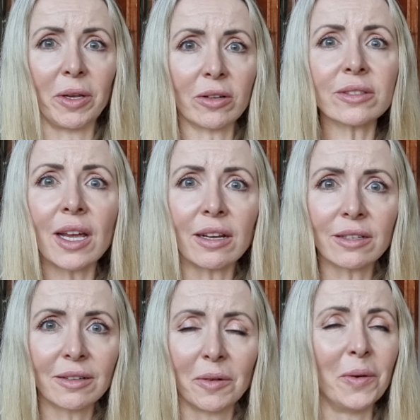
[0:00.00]
looked at
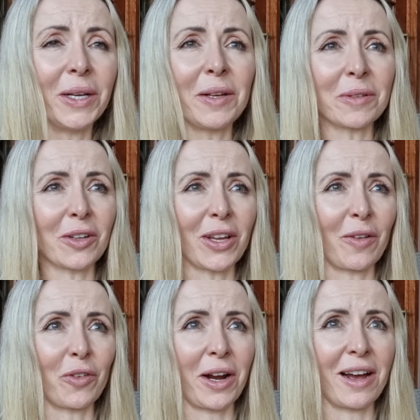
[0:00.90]
when he was
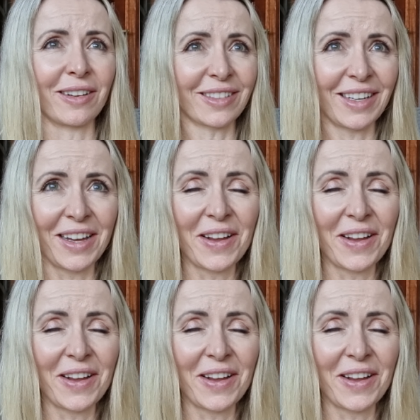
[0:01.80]
looking for a house.